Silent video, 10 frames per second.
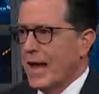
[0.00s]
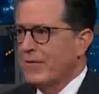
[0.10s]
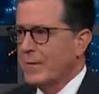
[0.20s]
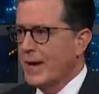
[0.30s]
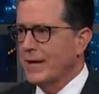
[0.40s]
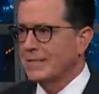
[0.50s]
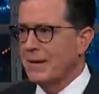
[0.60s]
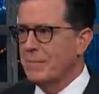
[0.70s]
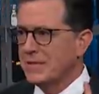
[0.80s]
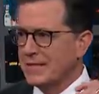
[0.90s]
I have to be honest,
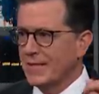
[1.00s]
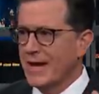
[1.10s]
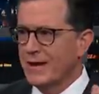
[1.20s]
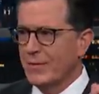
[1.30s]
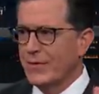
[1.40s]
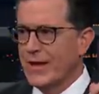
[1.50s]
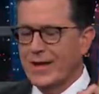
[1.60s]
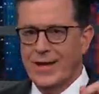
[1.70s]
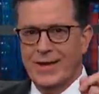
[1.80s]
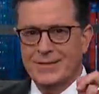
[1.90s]
I missed a lot of what
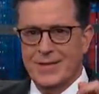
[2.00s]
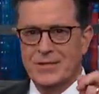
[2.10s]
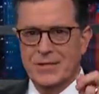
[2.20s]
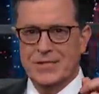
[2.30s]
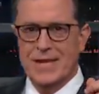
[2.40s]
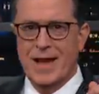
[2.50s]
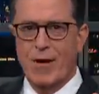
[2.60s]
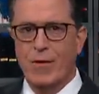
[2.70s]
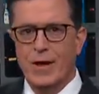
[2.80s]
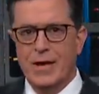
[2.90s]
that guy said just
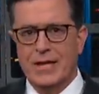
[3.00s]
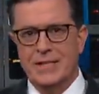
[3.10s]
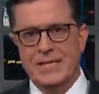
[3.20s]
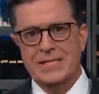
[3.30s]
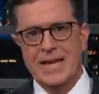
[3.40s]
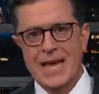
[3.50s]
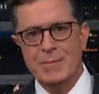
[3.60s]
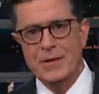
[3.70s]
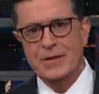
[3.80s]
now because his name